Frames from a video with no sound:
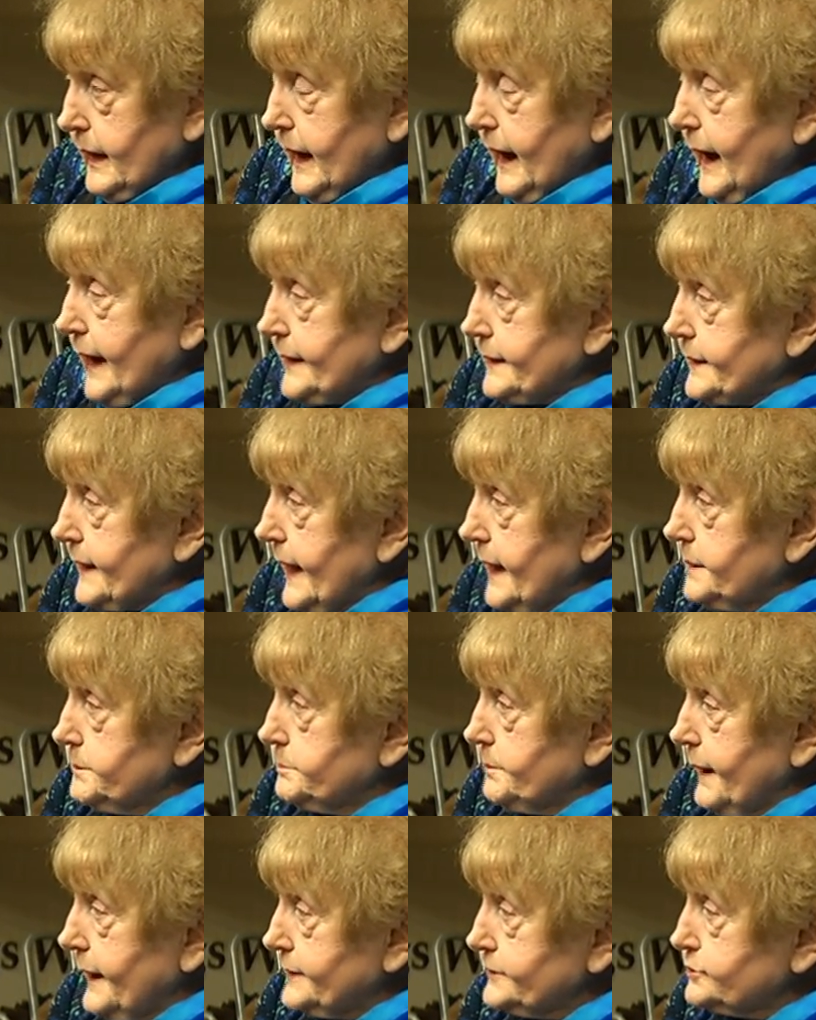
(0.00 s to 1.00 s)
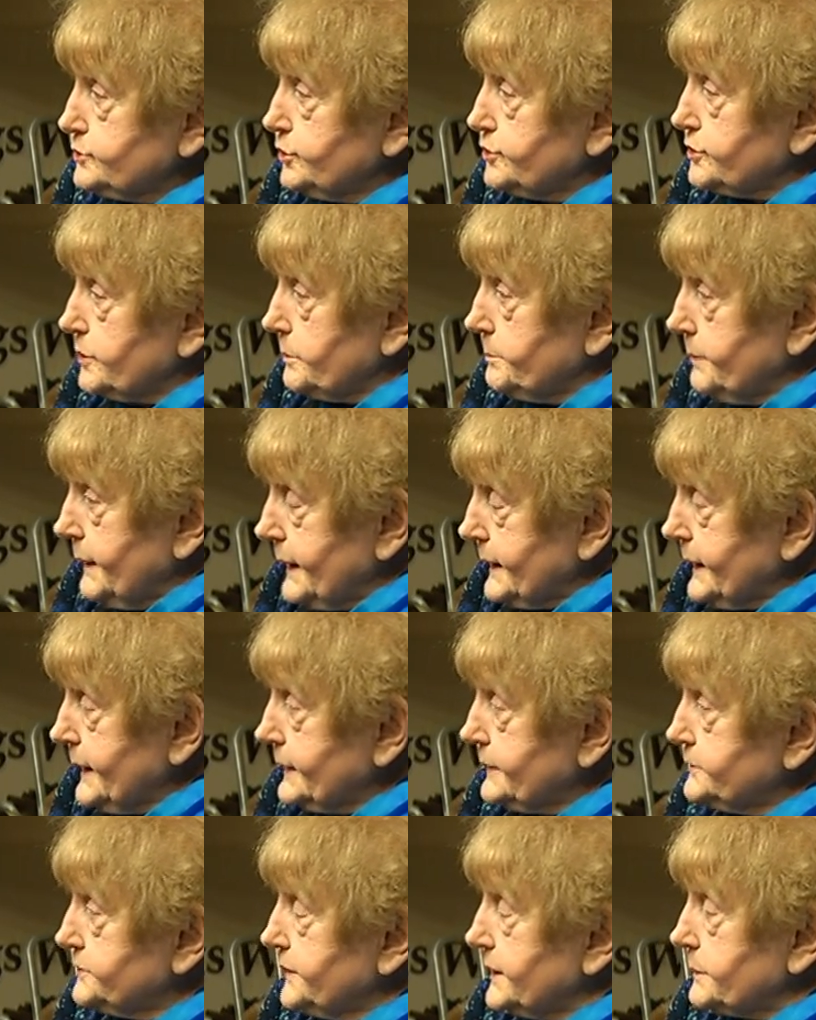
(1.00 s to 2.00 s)
I ran back to the
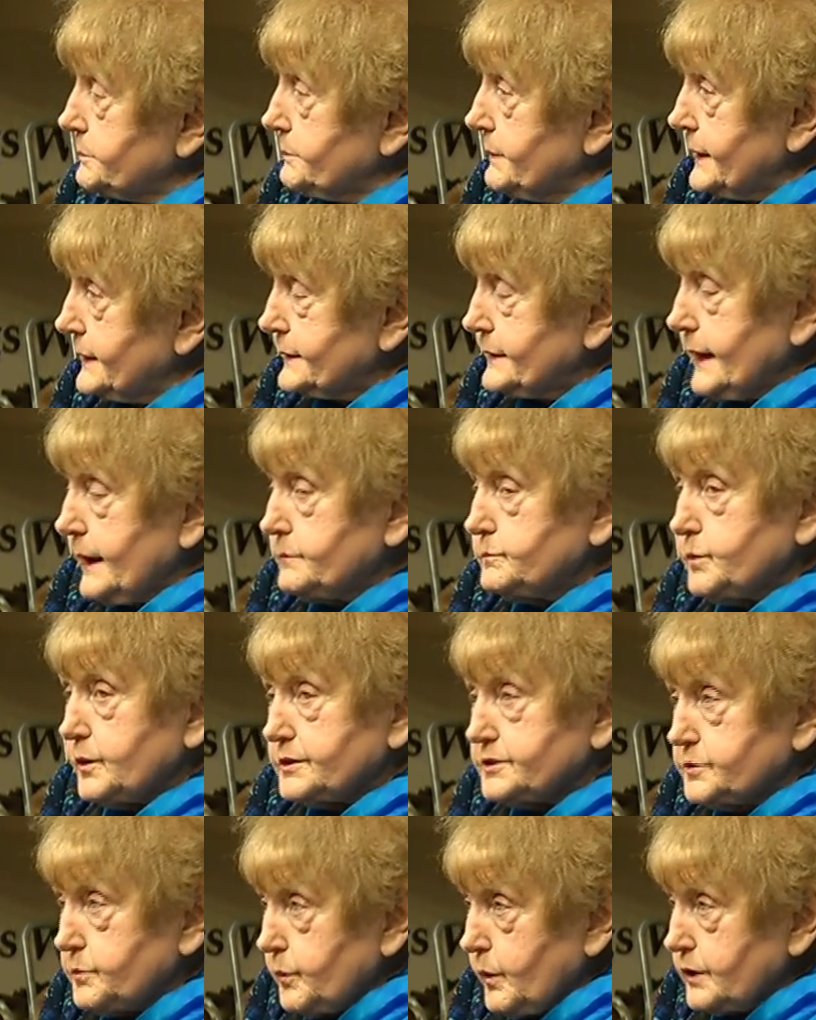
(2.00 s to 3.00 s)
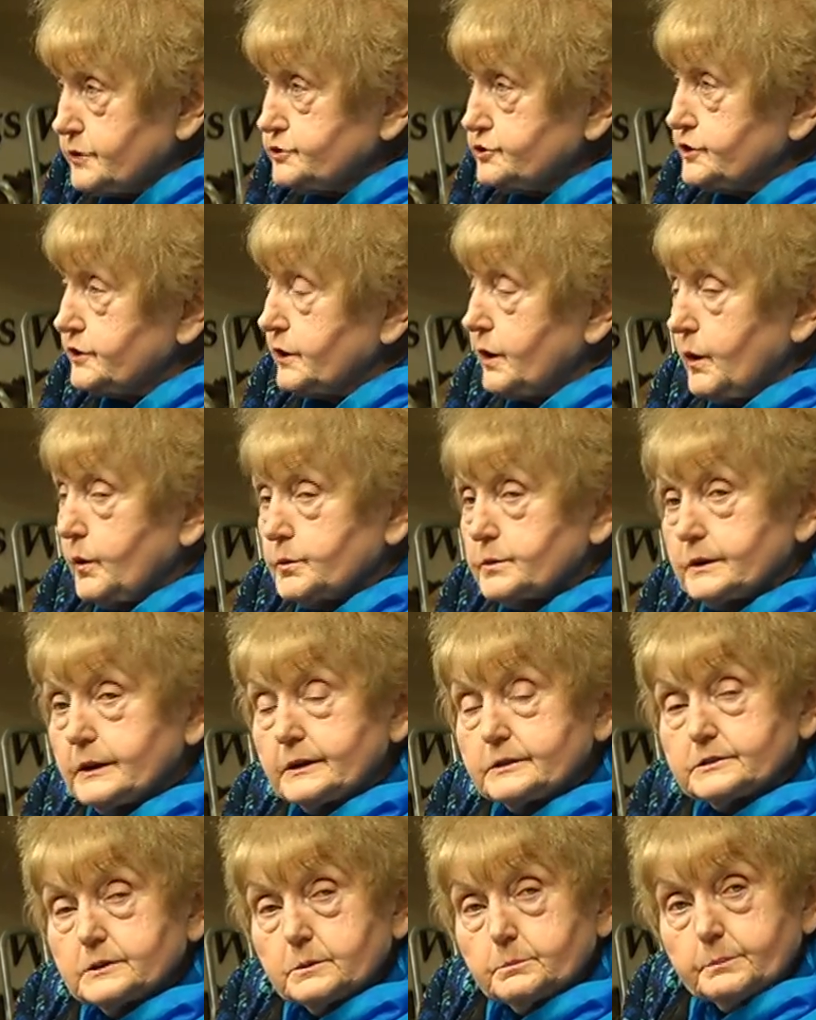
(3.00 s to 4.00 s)
barrack where Miriam was watching our
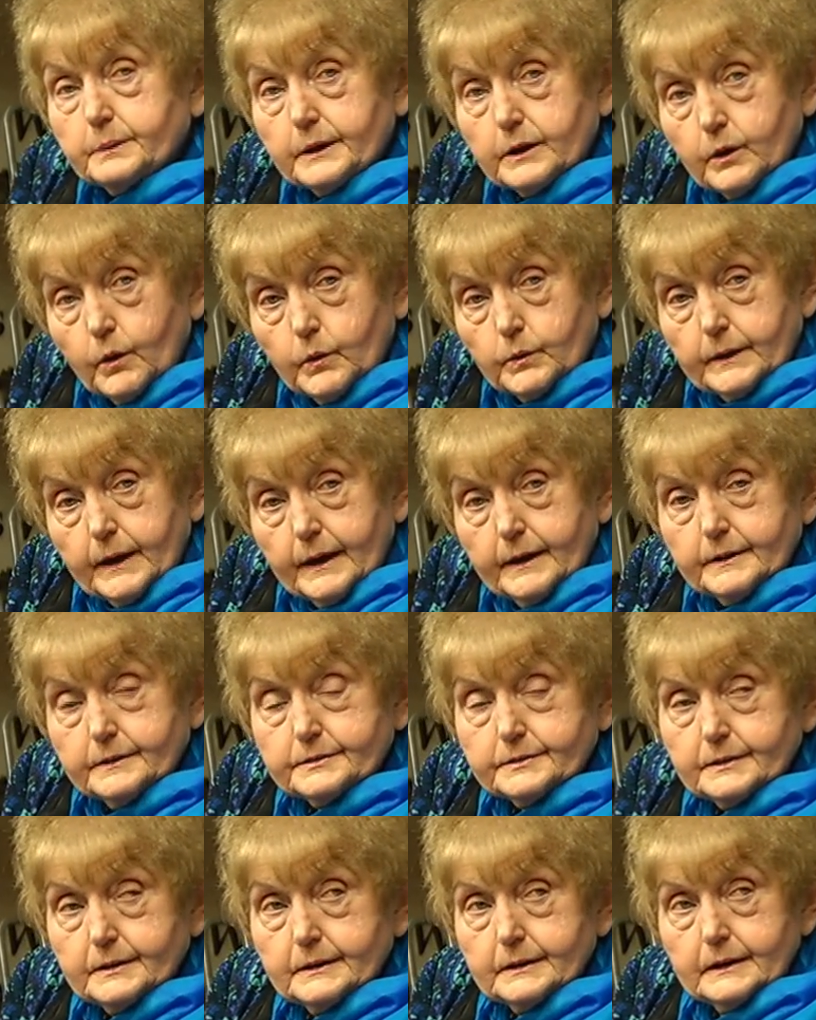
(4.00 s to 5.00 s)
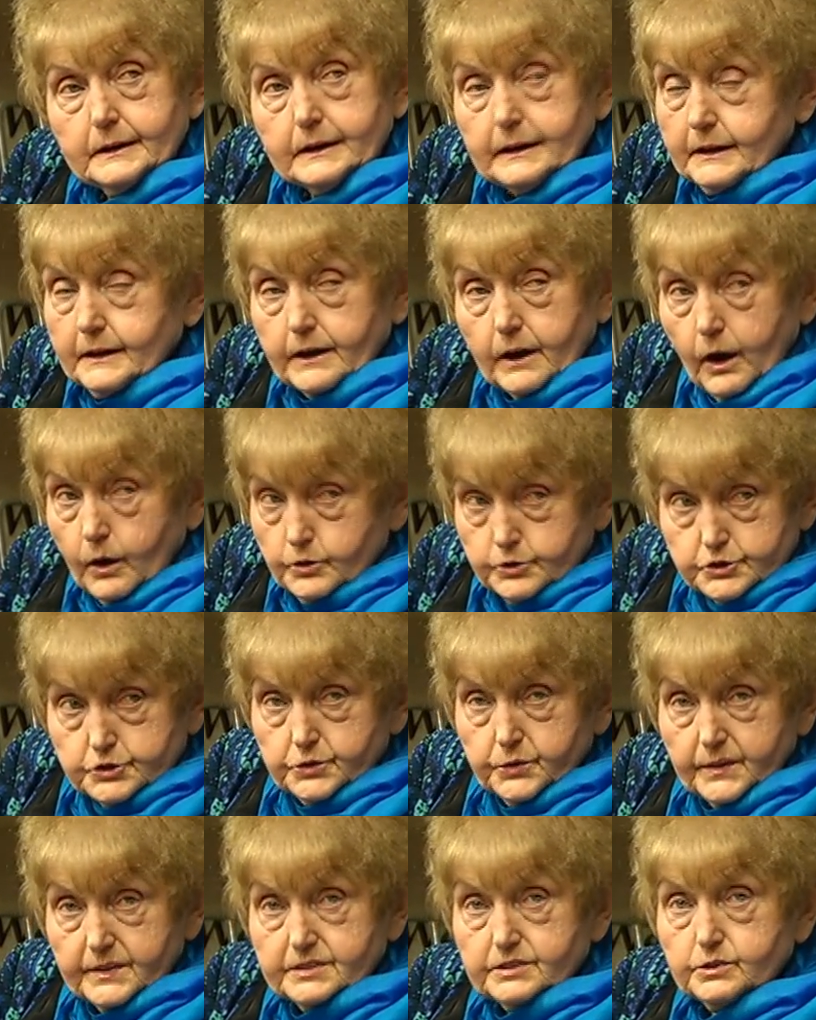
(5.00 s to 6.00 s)
little belongings. In
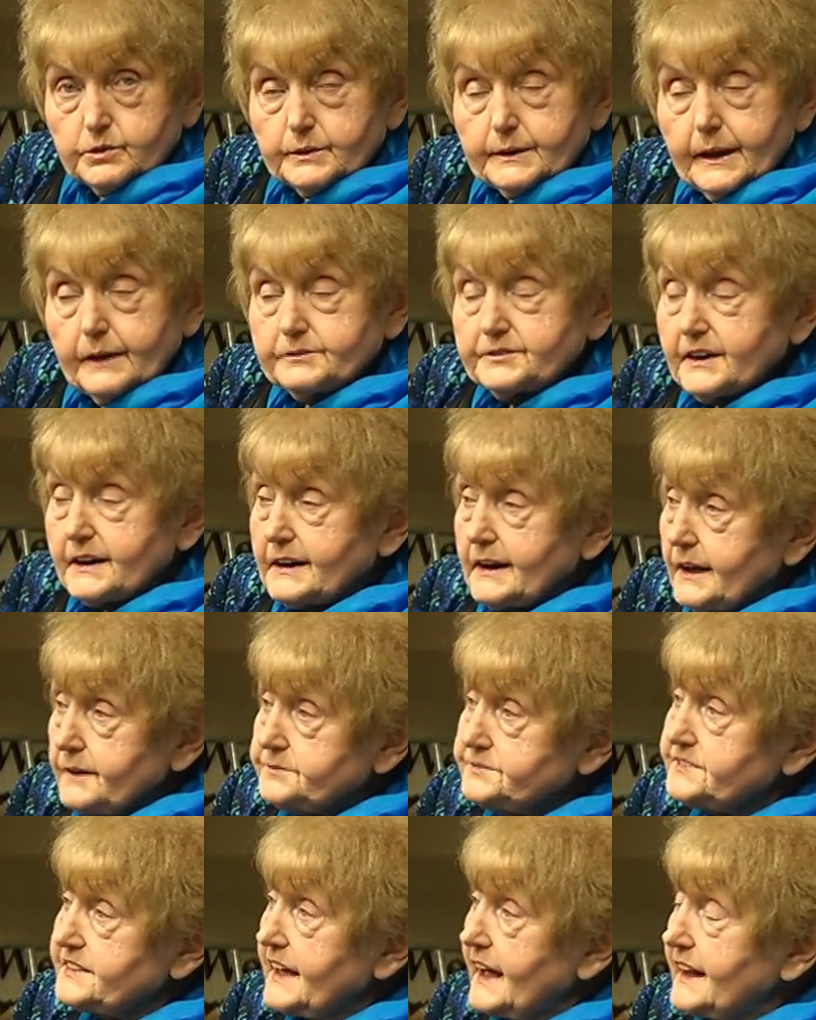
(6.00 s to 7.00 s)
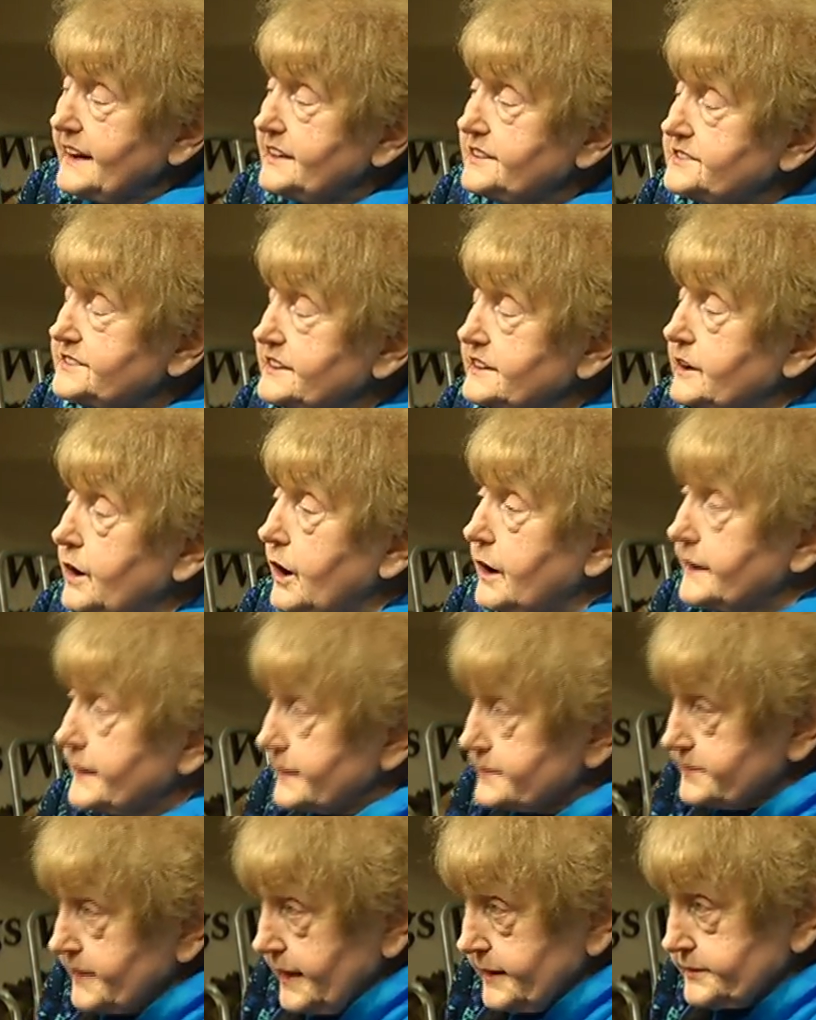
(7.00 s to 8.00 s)
Auschwitz, you never left anything
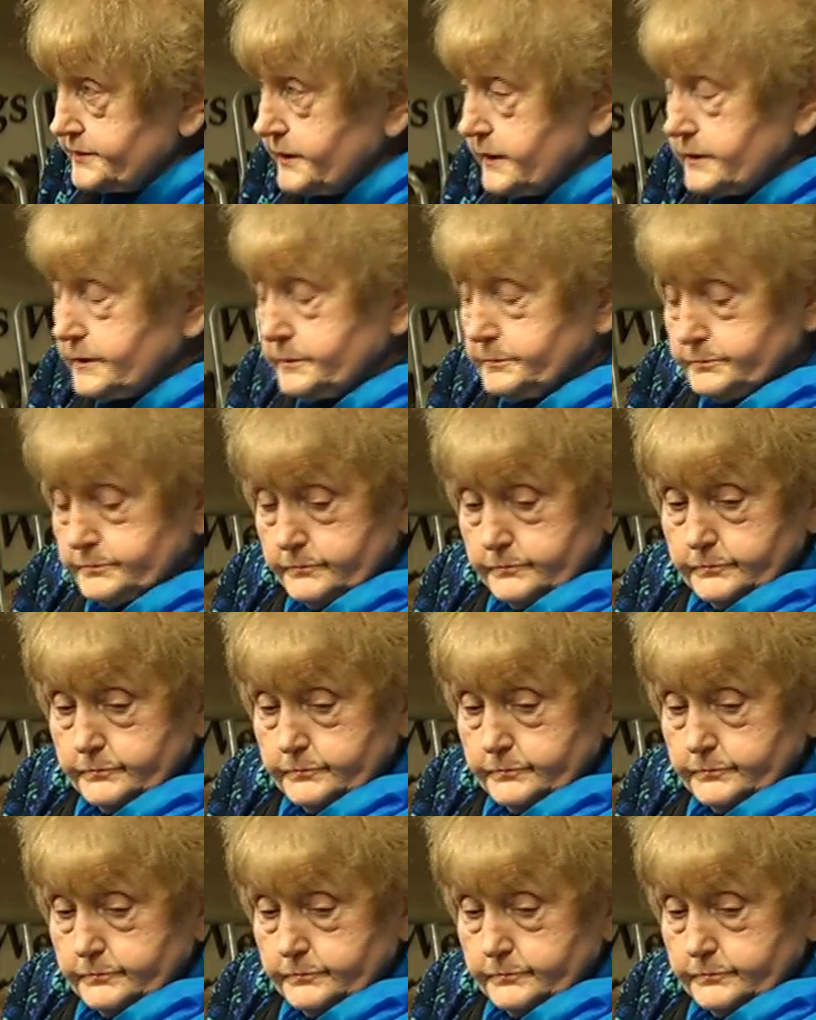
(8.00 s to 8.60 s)
unattended.